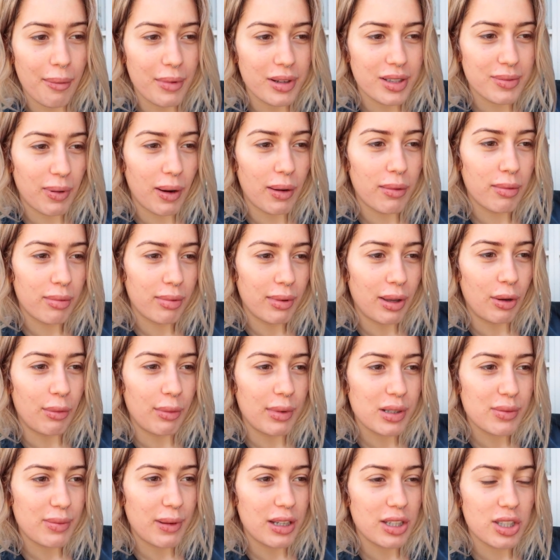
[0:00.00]
It's probably
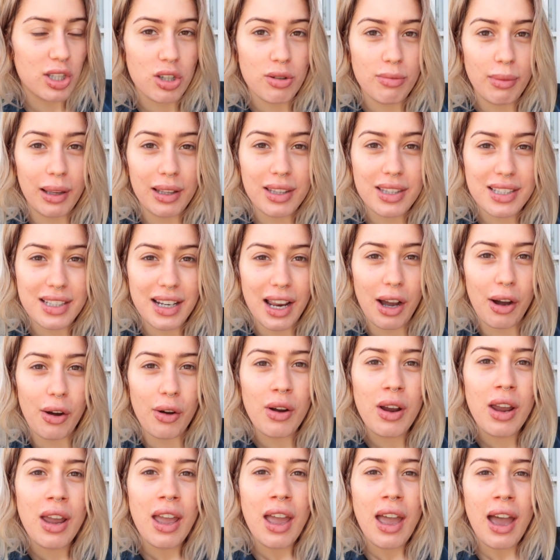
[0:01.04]
almost been 2 months
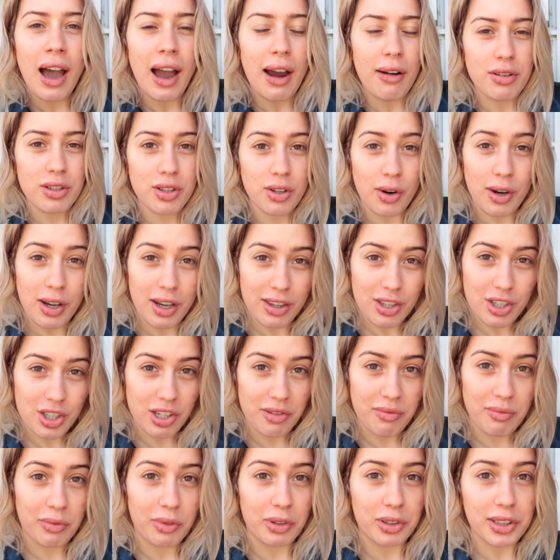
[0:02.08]
now. I was going to the
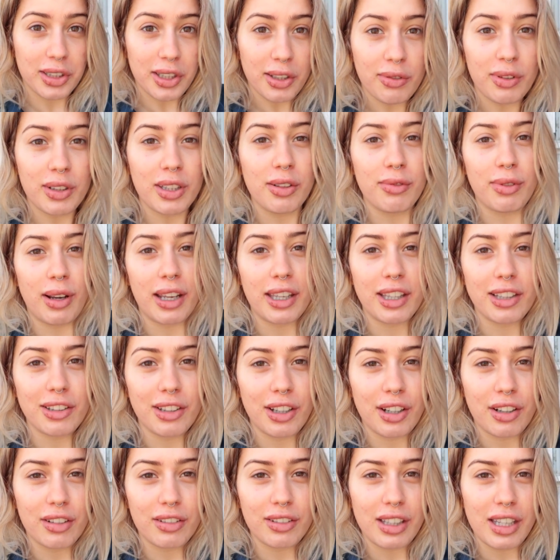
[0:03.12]
gym really, really
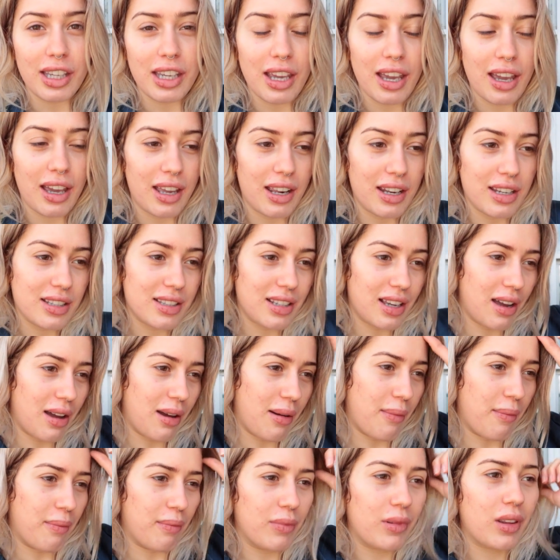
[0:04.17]
regularly and
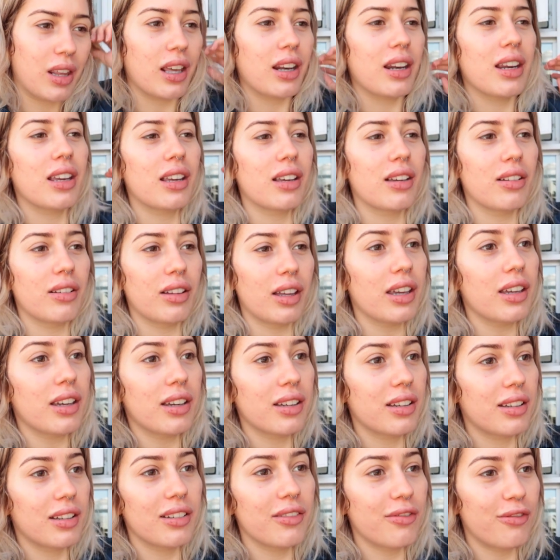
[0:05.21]
getting like
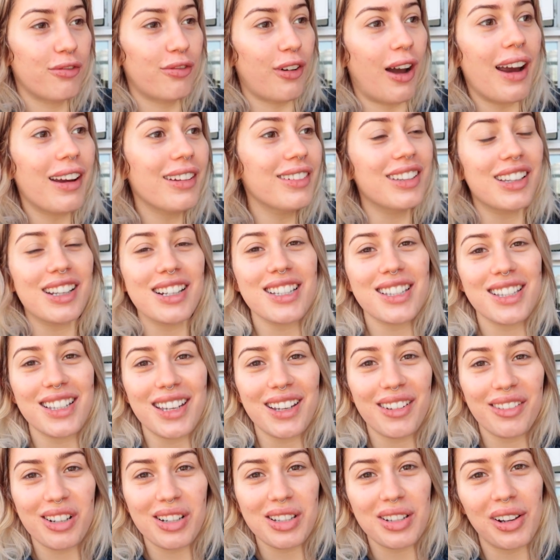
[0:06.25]
finally
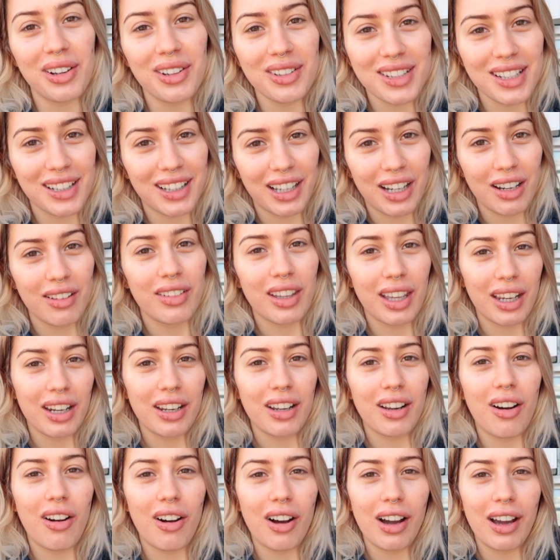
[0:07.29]
seeing results and kind of
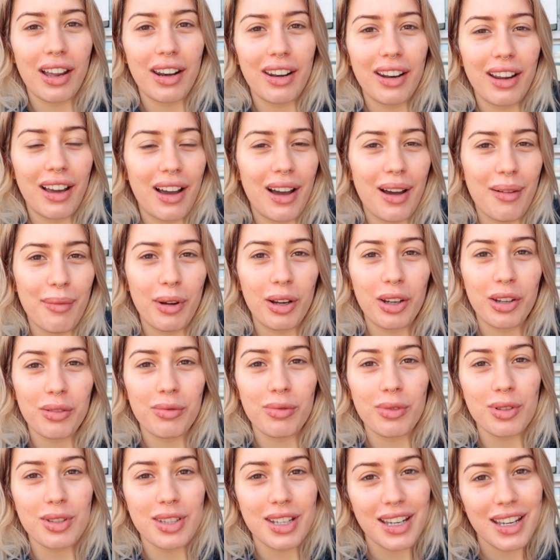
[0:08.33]
getting on a good
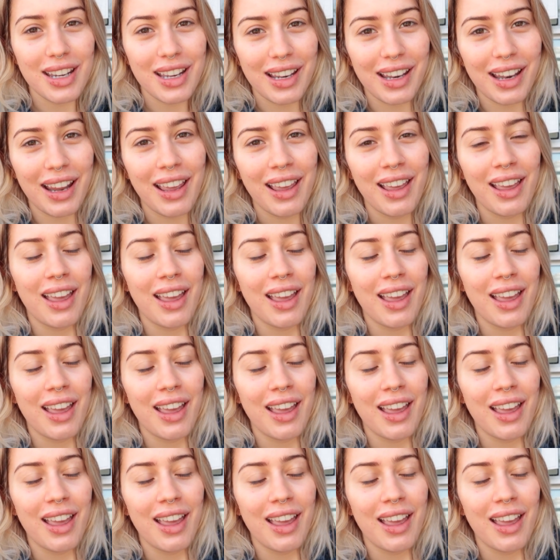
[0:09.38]
routine.